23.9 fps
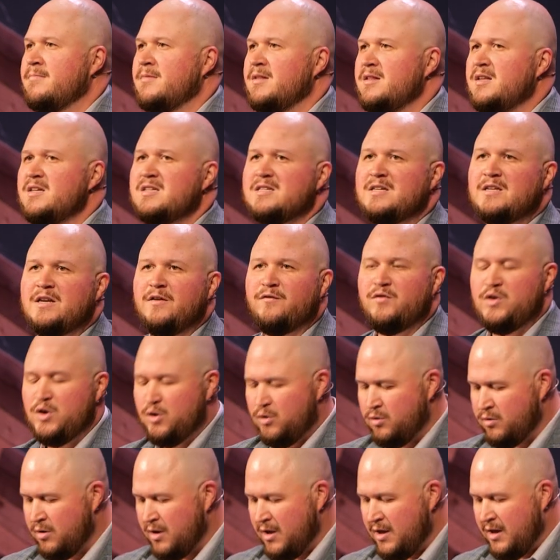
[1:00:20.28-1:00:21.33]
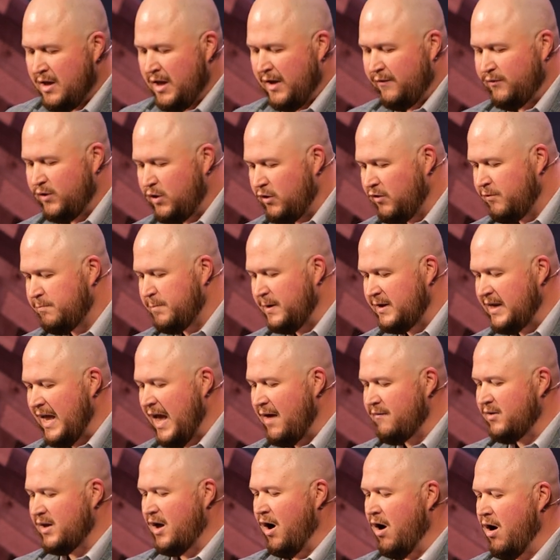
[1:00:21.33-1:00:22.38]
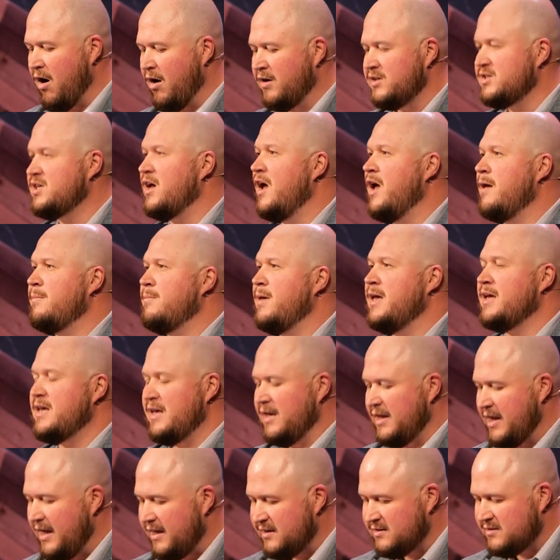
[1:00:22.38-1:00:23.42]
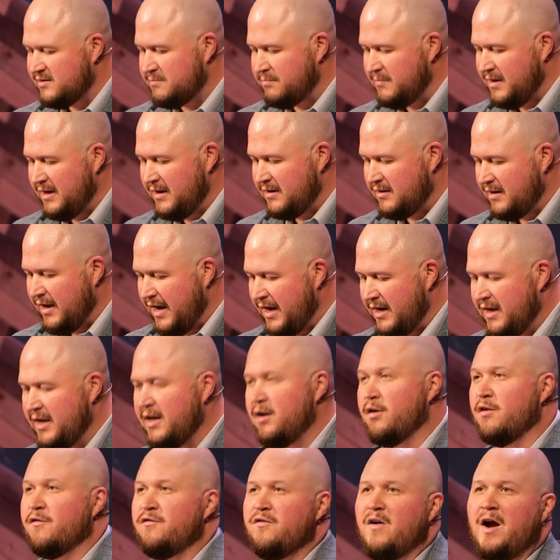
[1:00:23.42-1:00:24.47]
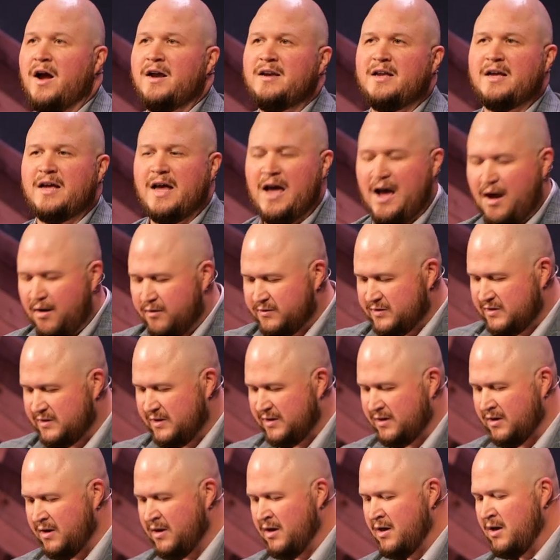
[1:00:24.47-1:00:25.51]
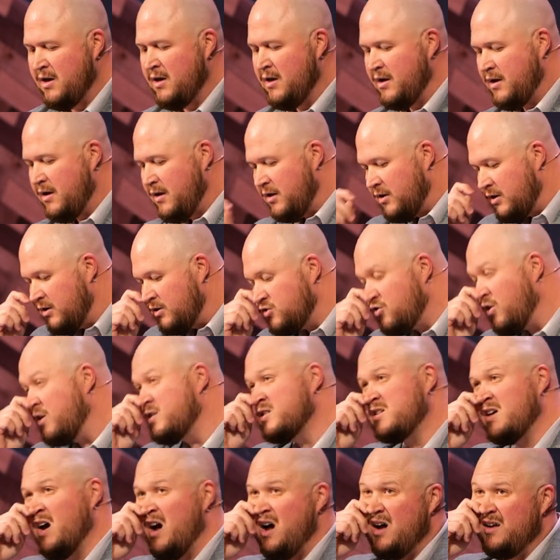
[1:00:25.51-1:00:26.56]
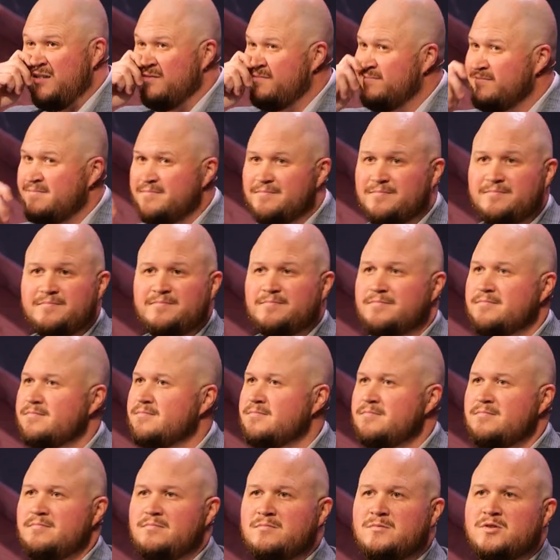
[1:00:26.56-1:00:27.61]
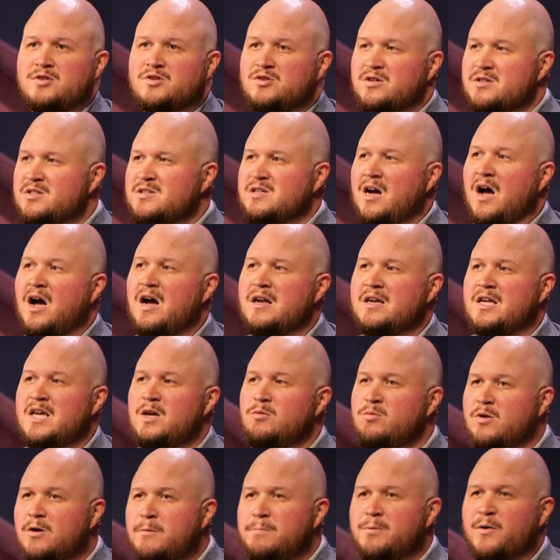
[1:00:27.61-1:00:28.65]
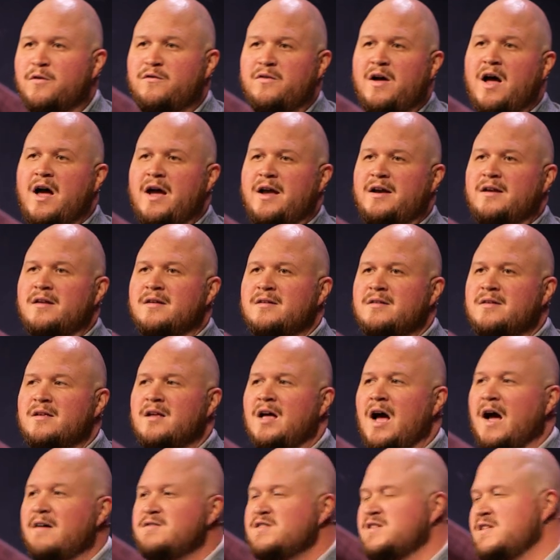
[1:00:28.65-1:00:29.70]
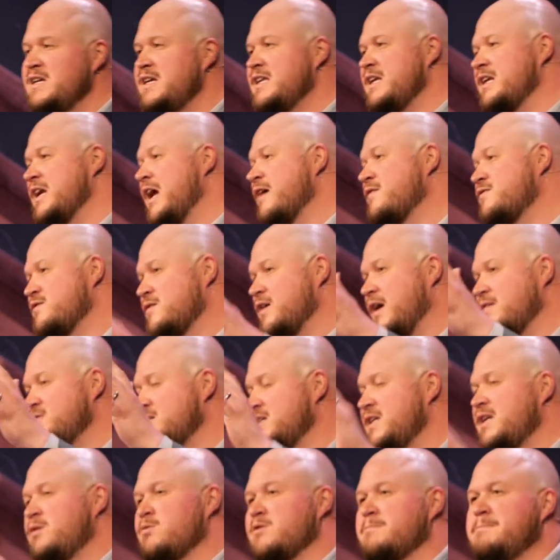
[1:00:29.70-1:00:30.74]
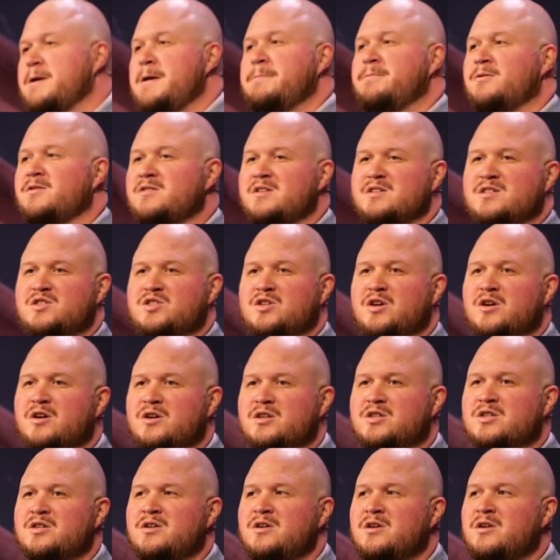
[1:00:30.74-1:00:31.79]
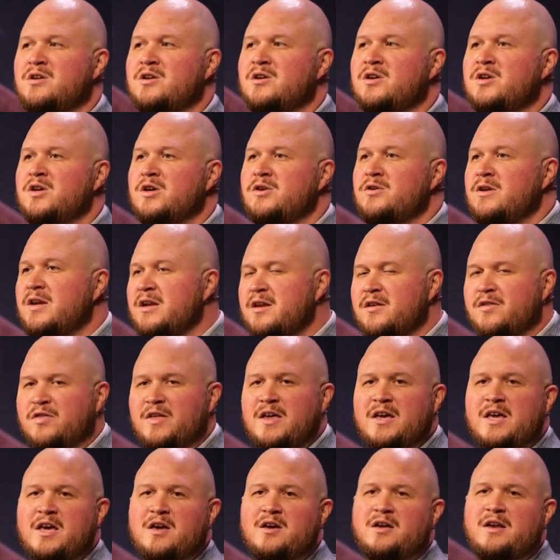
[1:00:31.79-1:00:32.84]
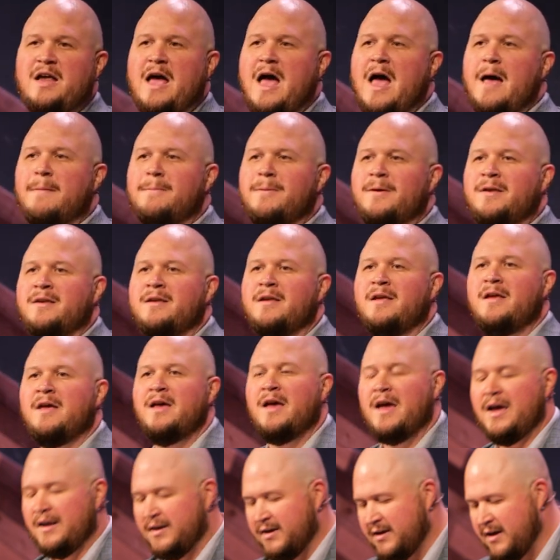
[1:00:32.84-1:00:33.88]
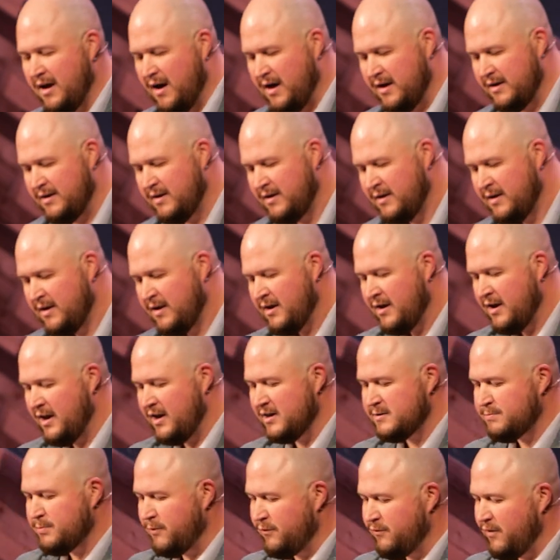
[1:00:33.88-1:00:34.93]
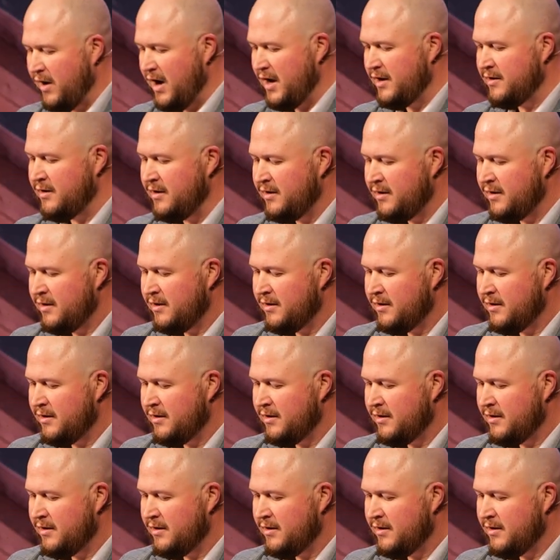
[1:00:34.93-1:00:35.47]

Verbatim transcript: Listen, if you if you have been having a hard time making ends meet lately or finding housing, trust God. Trust God. He will provide. I've seen it. I've, I've seen it with people in this church who didn't think it could happen, and God has provide,